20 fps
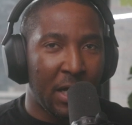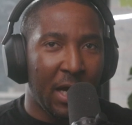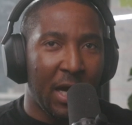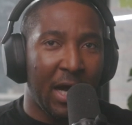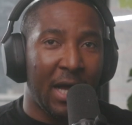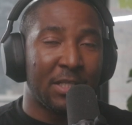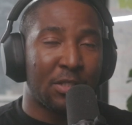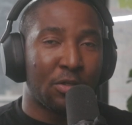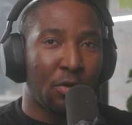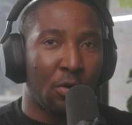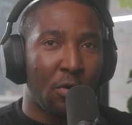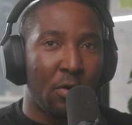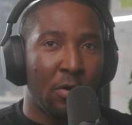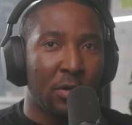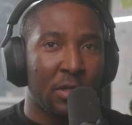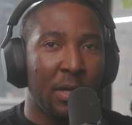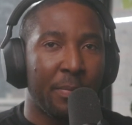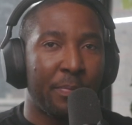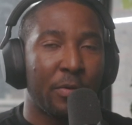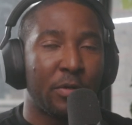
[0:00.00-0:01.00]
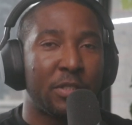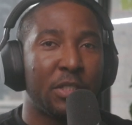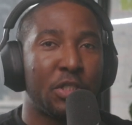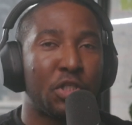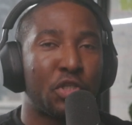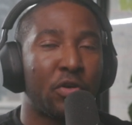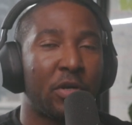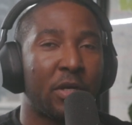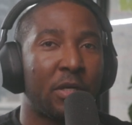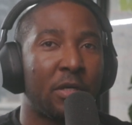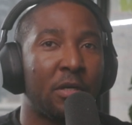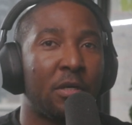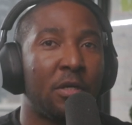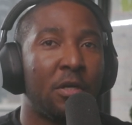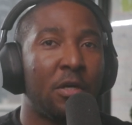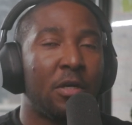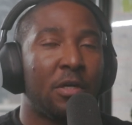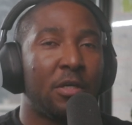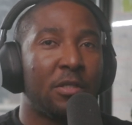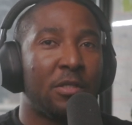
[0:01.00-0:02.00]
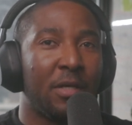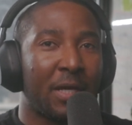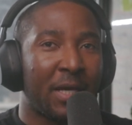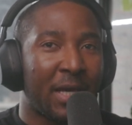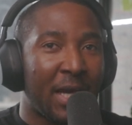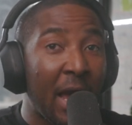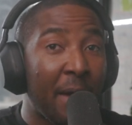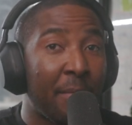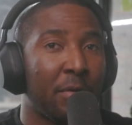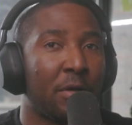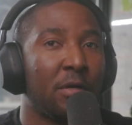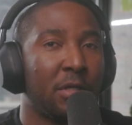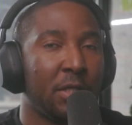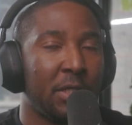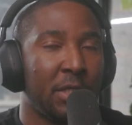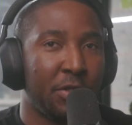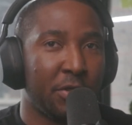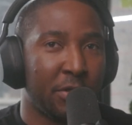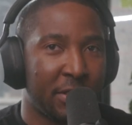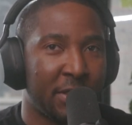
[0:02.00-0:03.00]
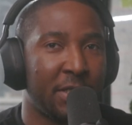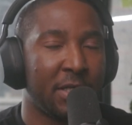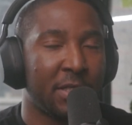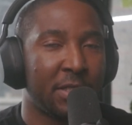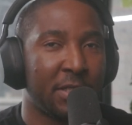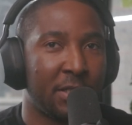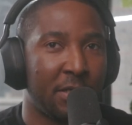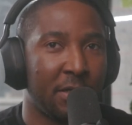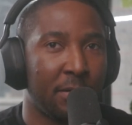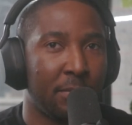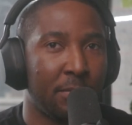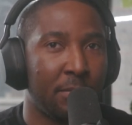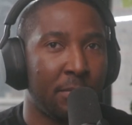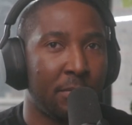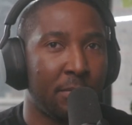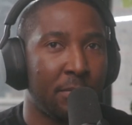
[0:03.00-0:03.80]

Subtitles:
as long the person trigger the chemical in your system